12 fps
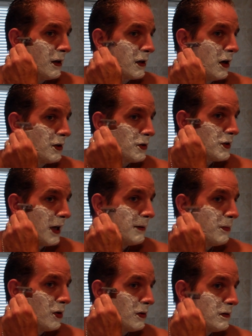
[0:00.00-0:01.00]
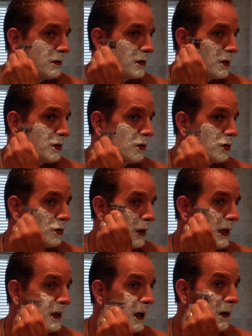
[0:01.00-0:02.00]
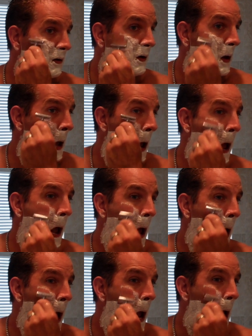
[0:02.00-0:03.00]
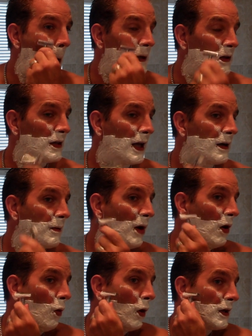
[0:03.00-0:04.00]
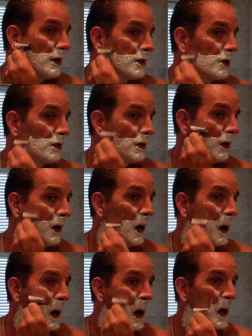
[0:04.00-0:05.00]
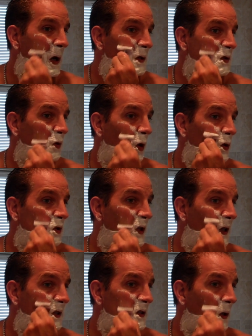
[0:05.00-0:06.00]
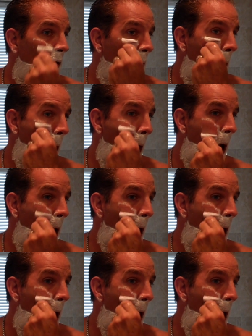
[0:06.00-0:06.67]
Cut your sideburn, just go straight down, and you take about one inch strokes like so.